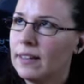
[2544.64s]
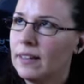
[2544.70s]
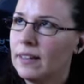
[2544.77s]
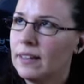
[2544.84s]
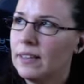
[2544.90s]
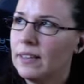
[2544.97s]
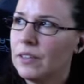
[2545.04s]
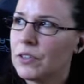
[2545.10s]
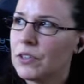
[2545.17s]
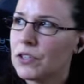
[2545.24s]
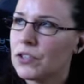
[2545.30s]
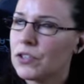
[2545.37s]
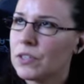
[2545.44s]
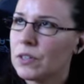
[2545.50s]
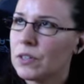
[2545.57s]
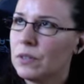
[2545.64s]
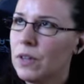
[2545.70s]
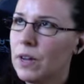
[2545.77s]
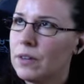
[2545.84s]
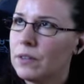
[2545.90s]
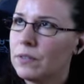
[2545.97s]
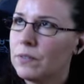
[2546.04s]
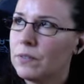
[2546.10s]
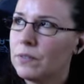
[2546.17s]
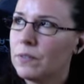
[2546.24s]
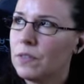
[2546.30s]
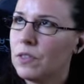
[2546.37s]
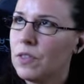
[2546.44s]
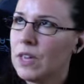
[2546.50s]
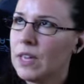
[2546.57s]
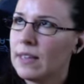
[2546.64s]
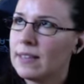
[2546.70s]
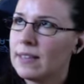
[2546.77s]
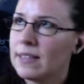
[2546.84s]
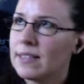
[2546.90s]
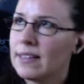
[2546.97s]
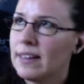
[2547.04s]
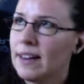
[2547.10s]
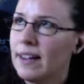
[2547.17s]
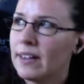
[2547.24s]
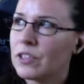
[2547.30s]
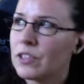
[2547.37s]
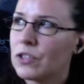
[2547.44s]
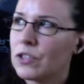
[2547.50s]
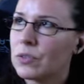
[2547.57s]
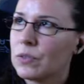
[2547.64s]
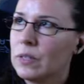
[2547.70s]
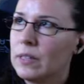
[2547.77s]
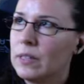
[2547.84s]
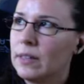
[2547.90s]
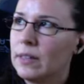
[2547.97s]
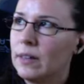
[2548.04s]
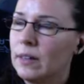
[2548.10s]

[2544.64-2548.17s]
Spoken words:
there's just a lot of things that actually